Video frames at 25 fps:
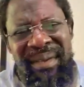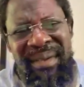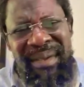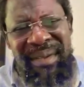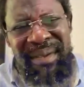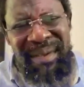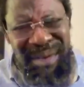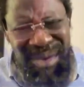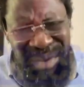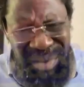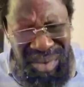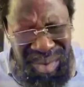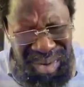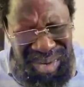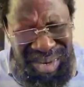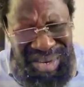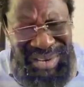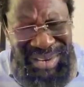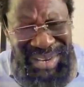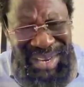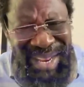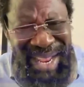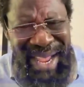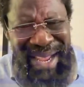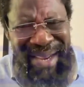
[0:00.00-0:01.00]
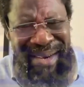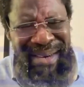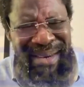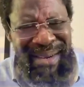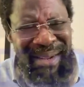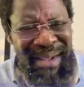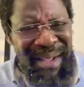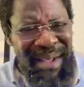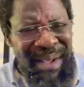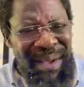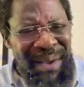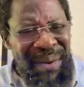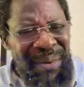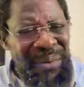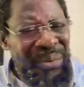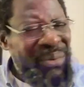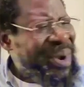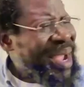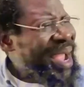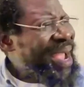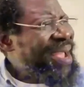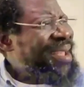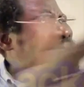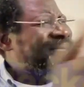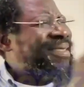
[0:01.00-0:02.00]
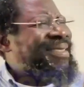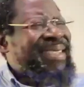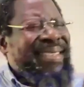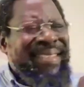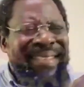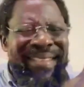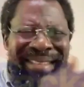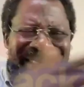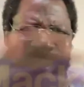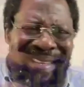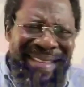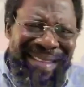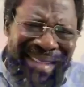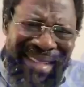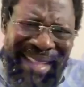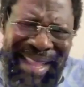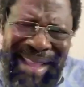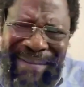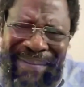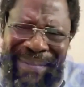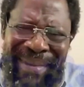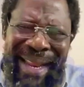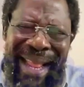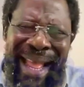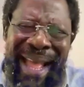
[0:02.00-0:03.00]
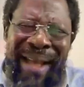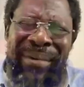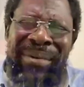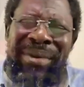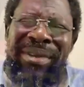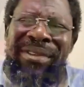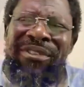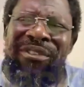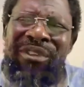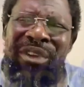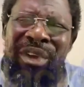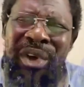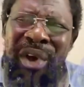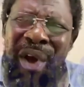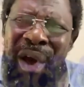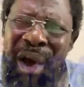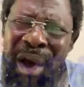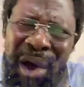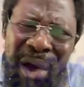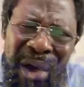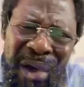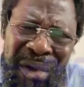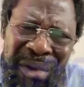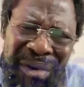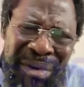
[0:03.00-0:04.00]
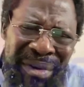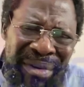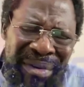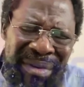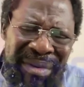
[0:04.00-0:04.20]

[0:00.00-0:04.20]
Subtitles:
Do you understand? Where is the system now? It's gone.